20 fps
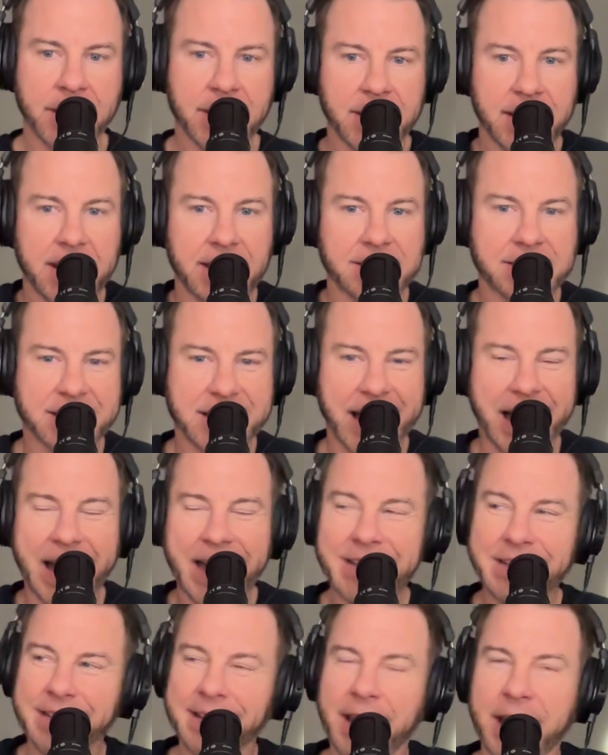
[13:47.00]
It's
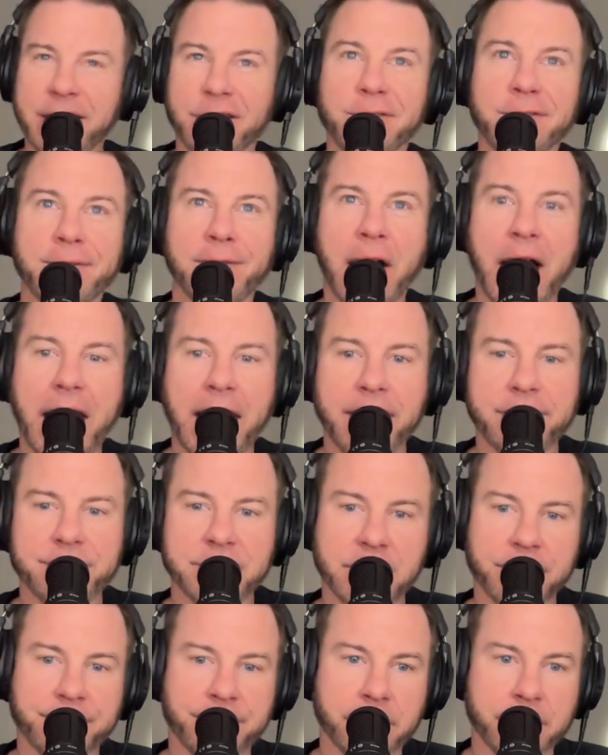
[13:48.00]
kind of like
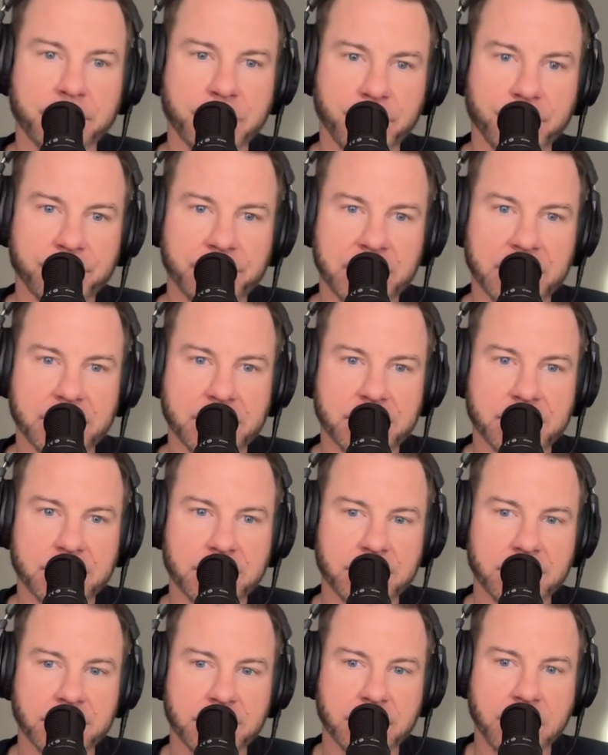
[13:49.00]
5 different
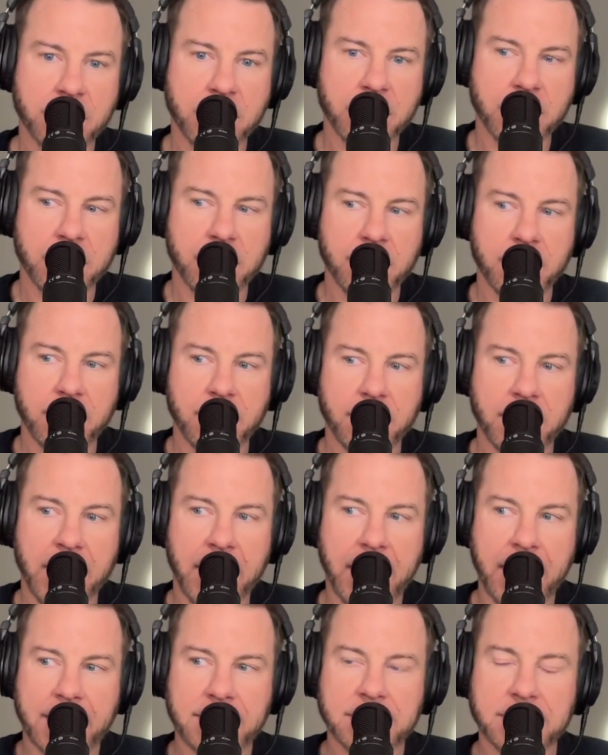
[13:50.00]
movies.
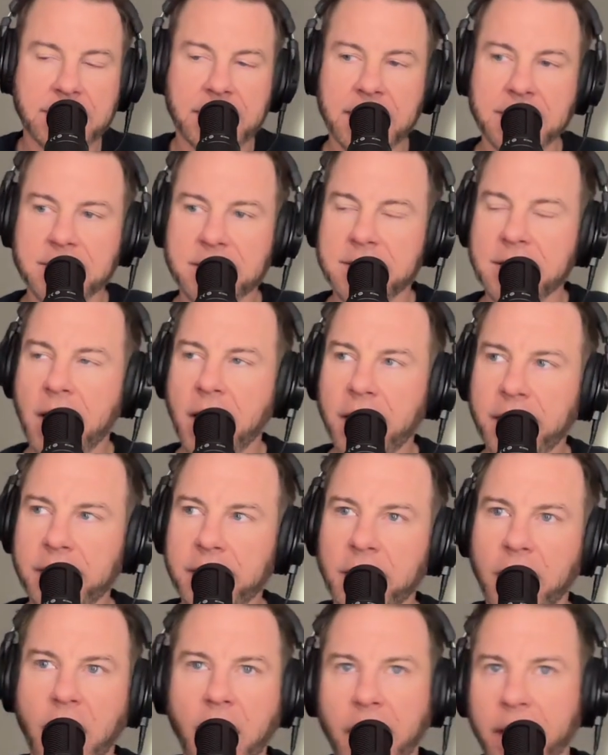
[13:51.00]
And it's
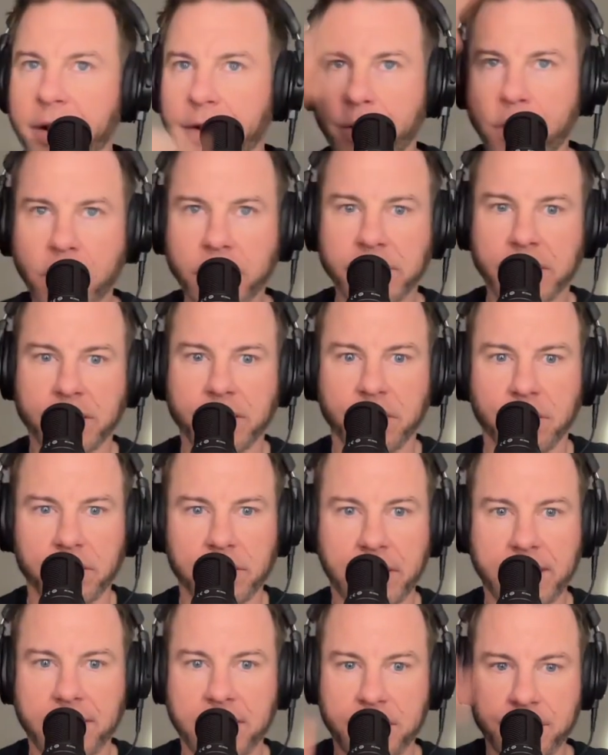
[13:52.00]
not
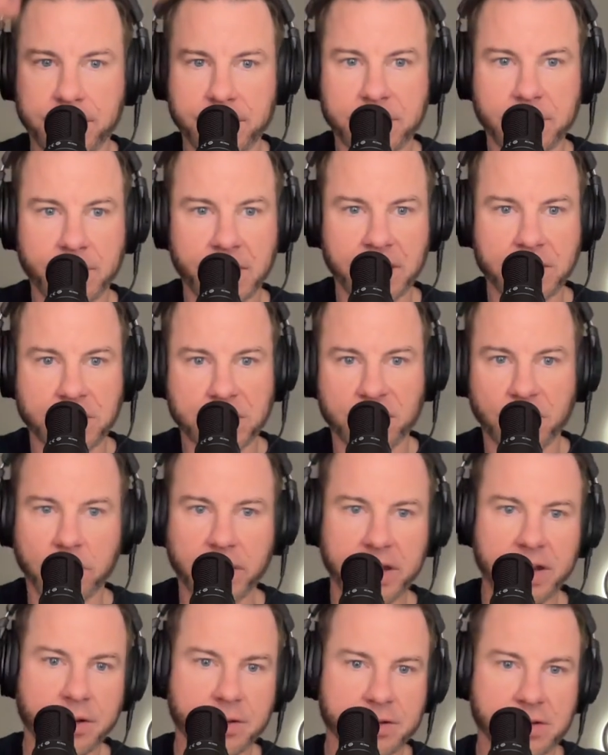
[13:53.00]
hierarchical, like here's the big
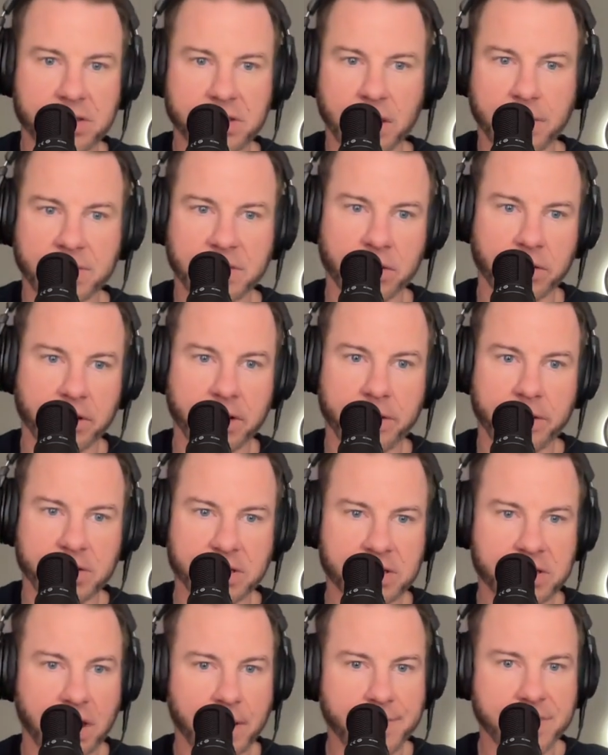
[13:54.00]
story, here's a sub-story,
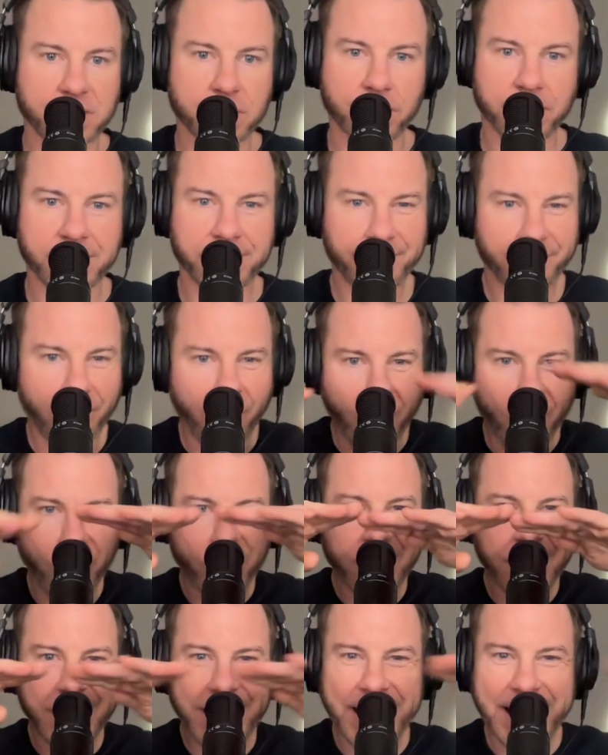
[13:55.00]
here's a sub-story. They're
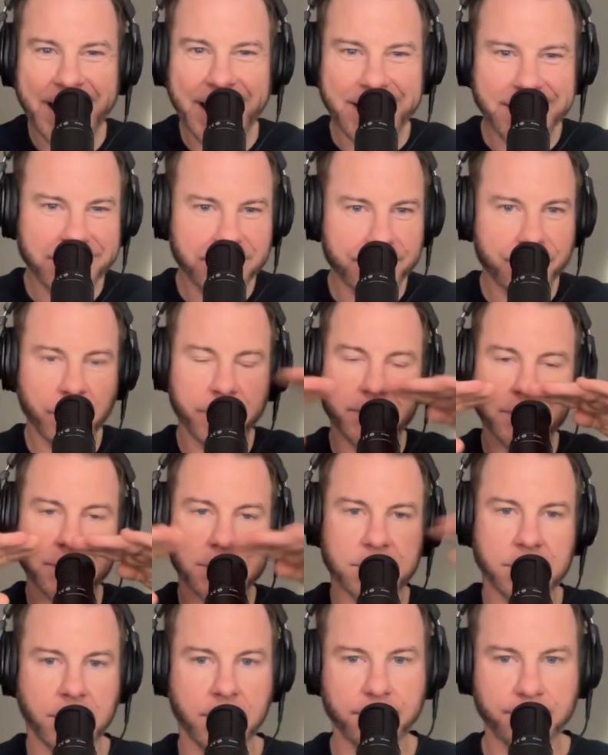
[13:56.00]
all kind of on the
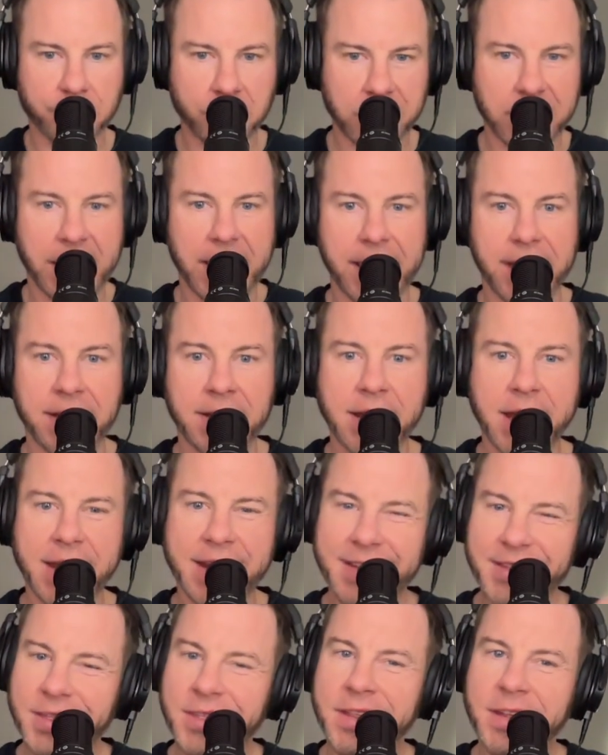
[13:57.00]
same plane.
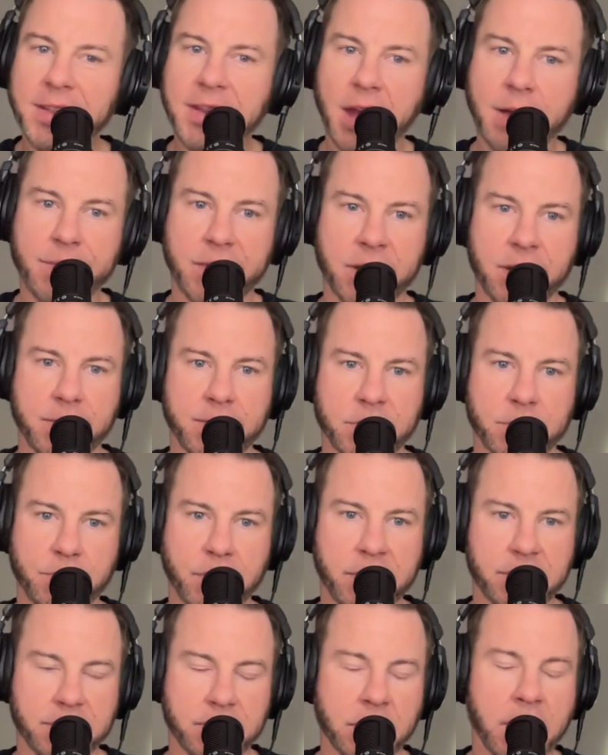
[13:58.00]
And I think that becomes
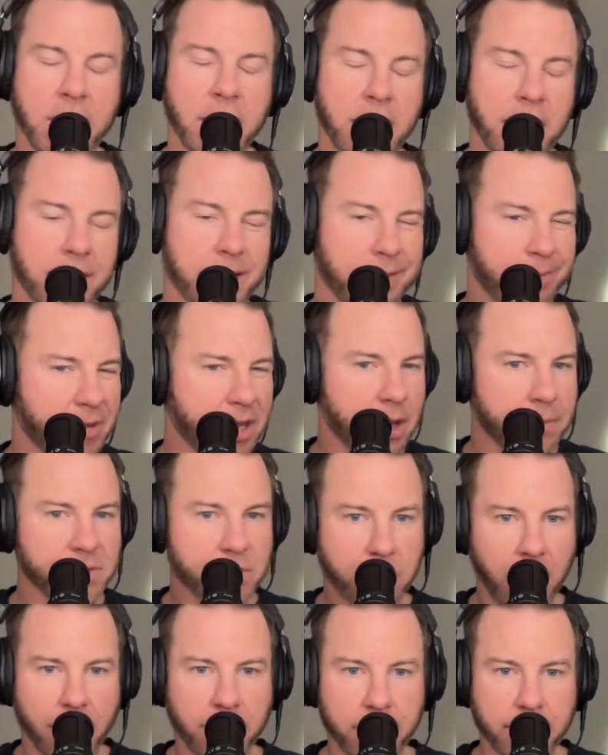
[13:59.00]

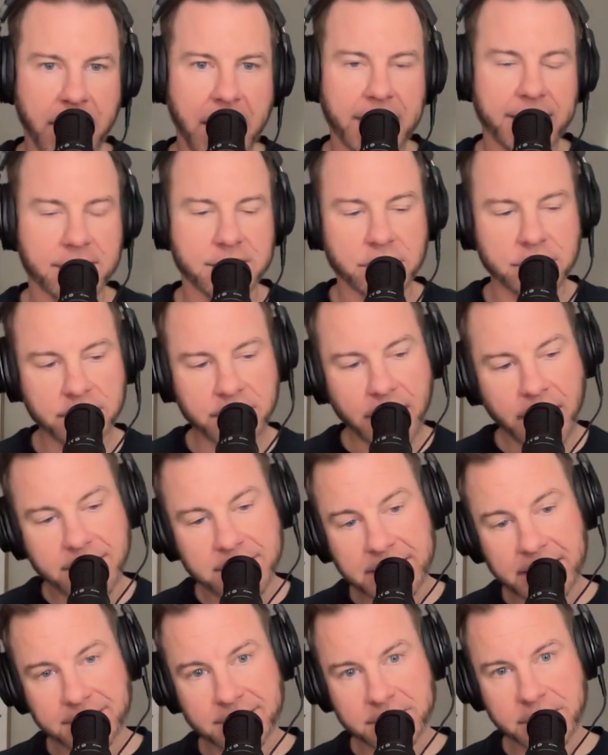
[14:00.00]
problematic. So you
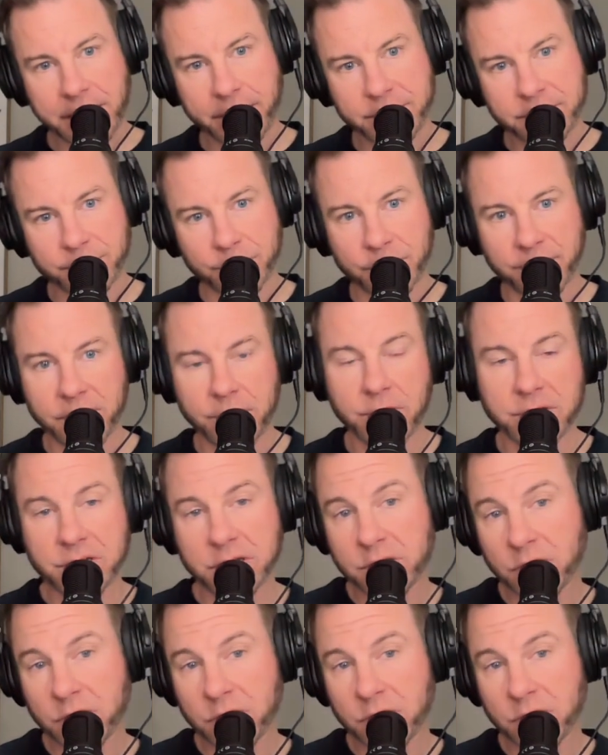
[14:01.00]
got Denzel's movie, which is